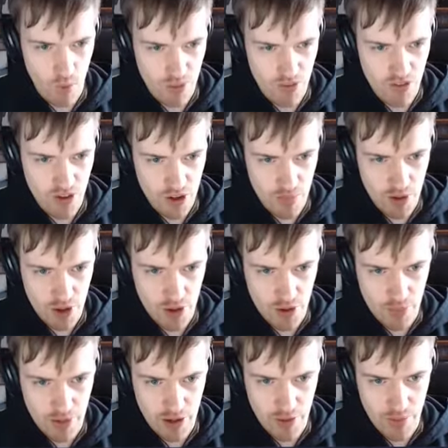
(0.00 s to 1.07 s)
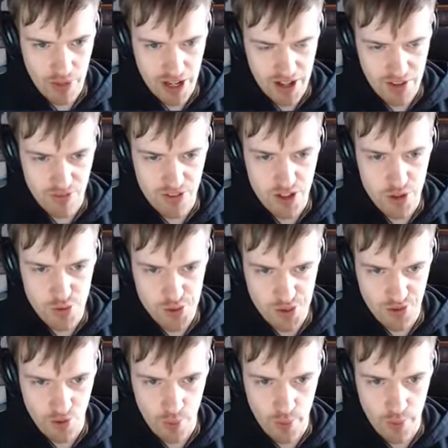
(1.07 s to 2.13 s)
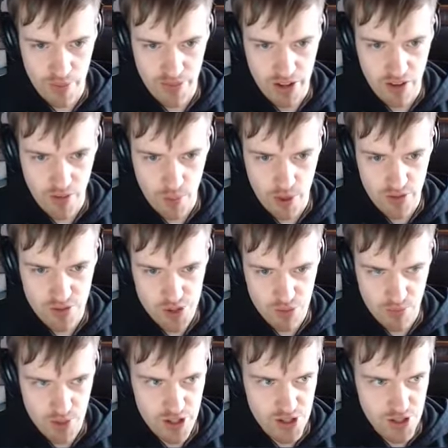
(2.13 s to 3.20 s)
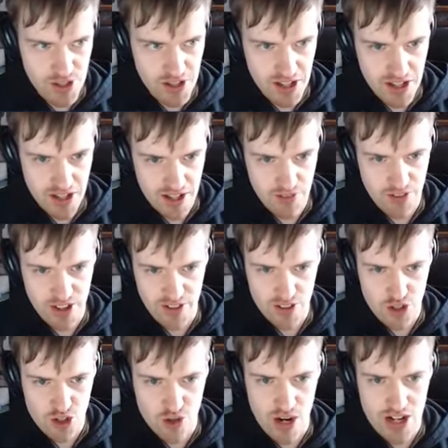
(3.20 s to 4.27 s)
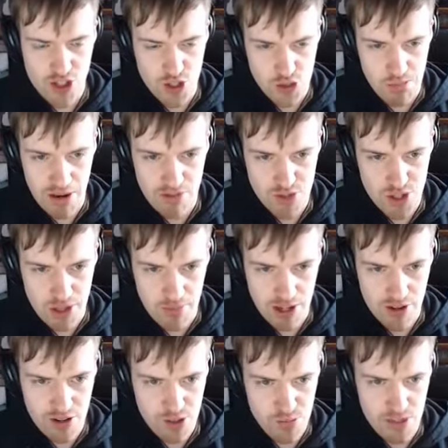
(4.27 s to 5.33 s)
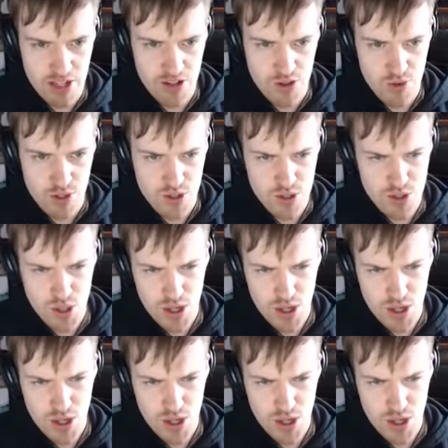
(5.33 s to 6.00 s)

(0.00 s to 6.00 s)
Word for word: What the fuck am I on about? I'm getting confused. I thought we went the other way for some reason. I keep thinking the trash that's bouncing about is pedestrians.